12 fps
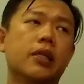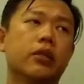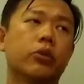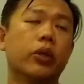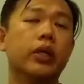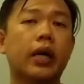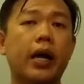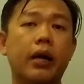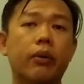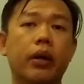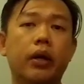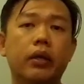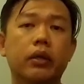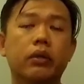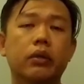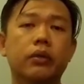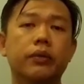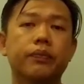during the hike, right, you
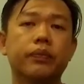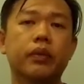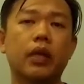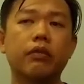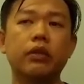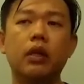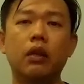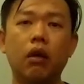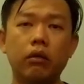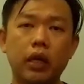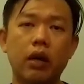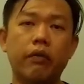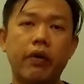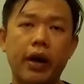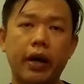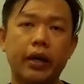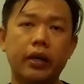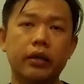know, after a long day of
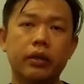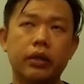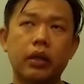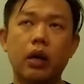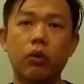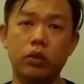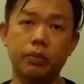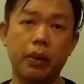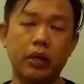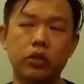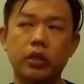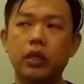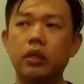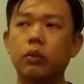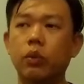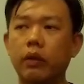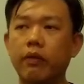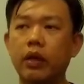hike, yeah, I was imagining
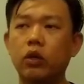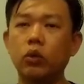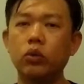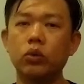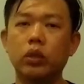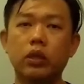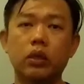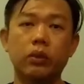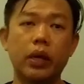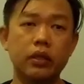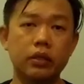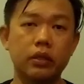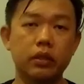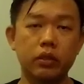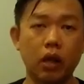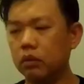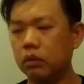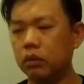when I go to the rest
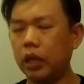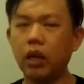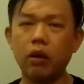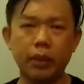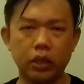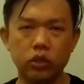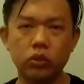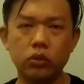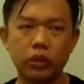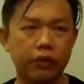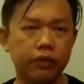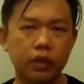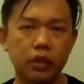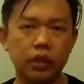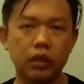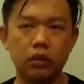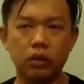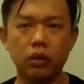stop, take out my shoe,
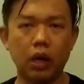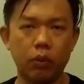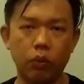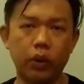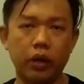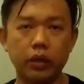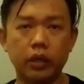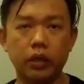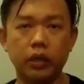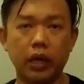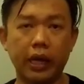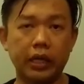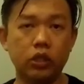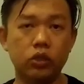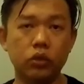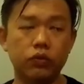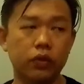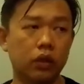definitely, you know, I'm wearing the hiking
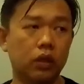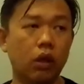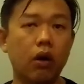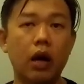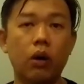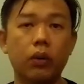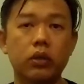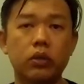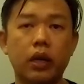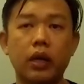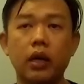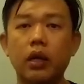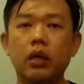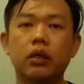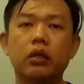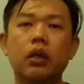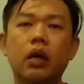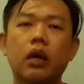shoe for the long hours, right?
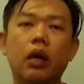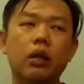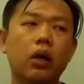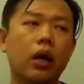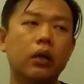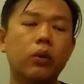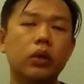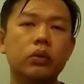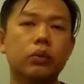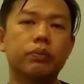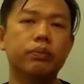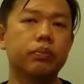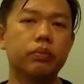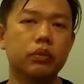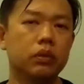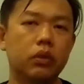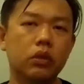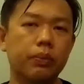You know, I don't want to
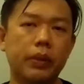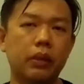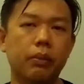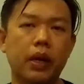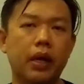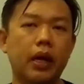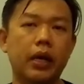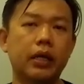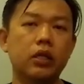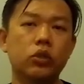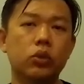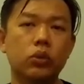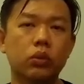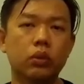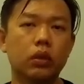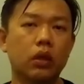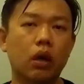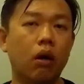just be in my hiking shoe
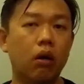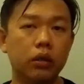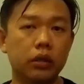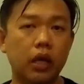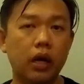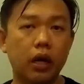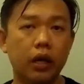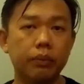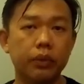all the time.